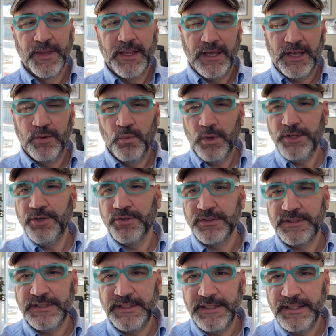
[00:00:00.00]
And what you'll
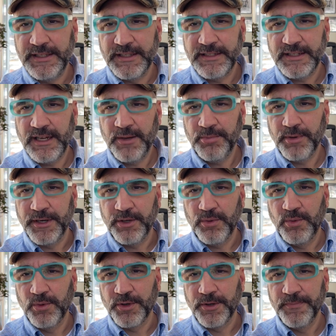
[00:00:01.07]
see in the top right
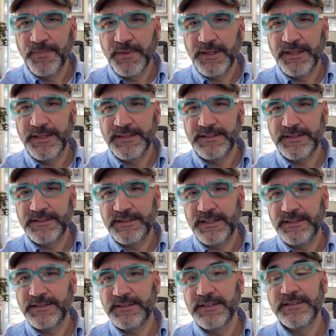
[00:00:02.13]
corner is it
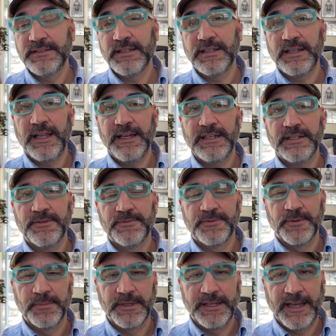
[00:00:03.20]
says Select
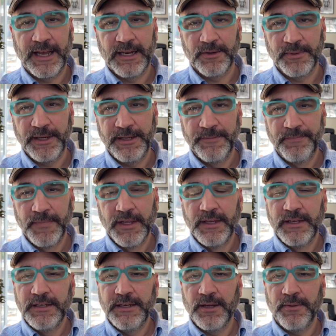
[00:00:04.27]
from Gallery.
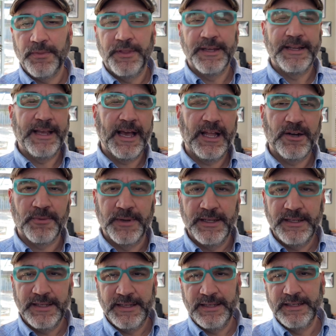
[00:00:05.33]
Now, the
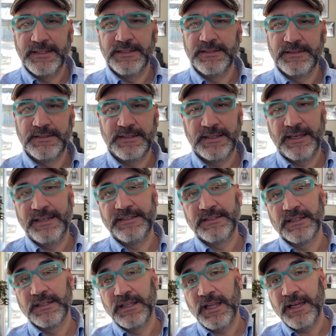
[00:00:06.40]
gallery is a
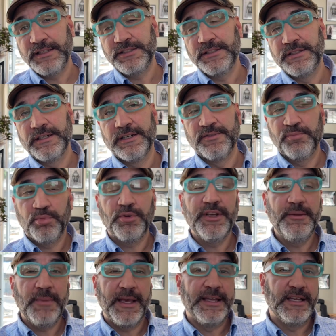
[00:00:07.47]
selection of
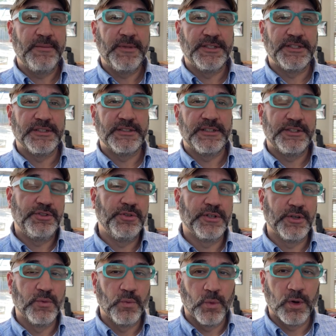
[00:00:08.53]
pre-made images that you
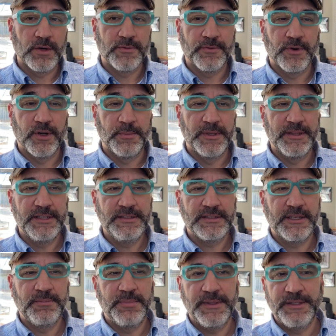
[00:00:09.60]
can work from, and these
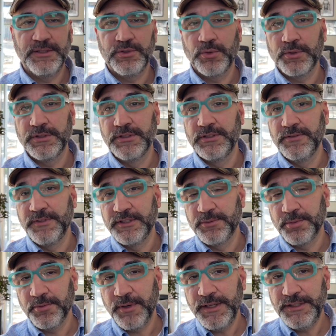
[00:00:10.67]
can be sources of
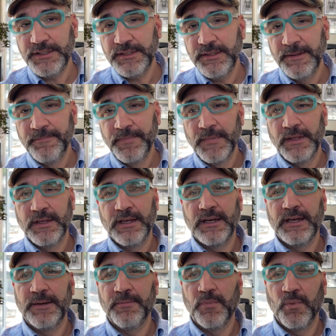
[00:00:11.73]
inspiration.
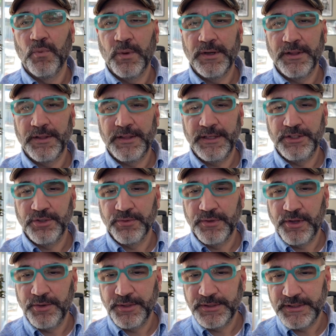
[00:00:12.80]
One of the things you'll
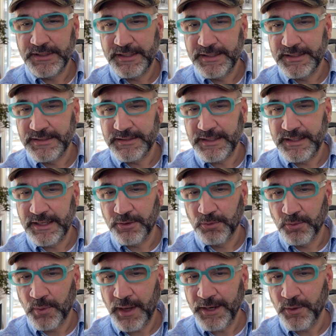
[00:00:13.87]
notice is it
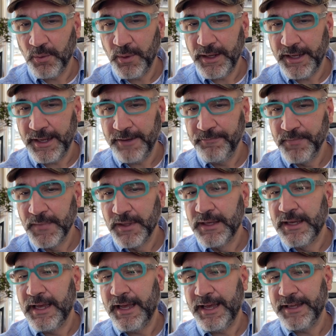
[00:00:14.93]
right away
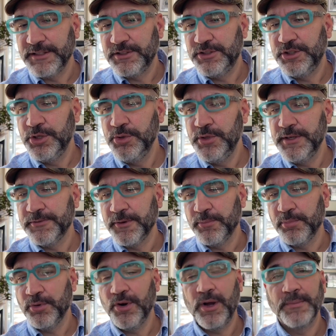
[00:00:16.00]
has two
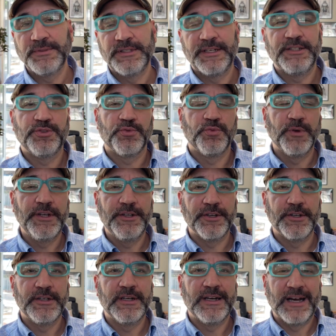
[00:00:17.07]
different prompts that it's
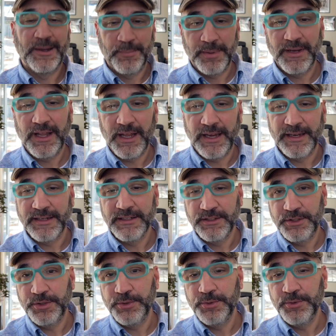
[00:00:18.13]
rendered applying
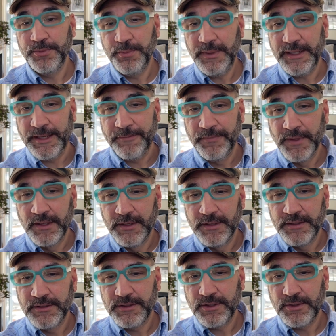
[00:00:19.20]
to me.
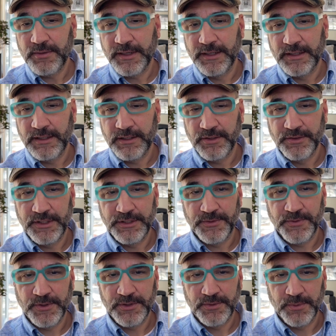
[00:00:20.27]
So I can click on this
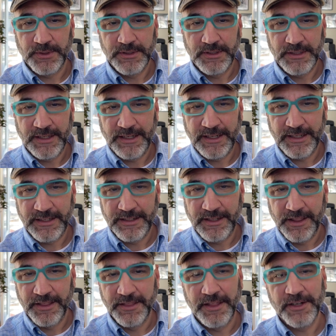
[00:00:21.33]
first one, and
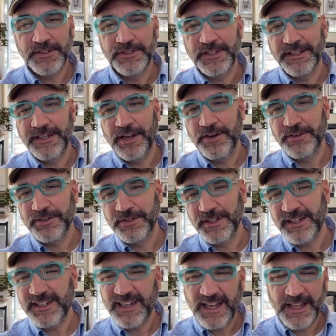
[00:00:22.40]
there's the character
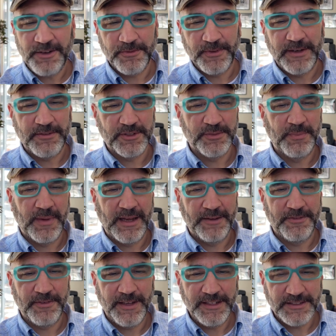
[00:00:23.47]
that kind of favors my
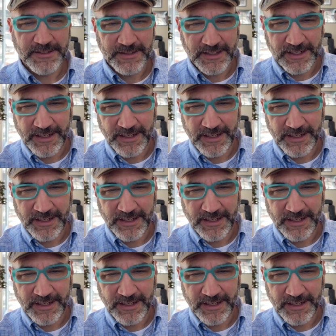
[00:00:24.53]
face.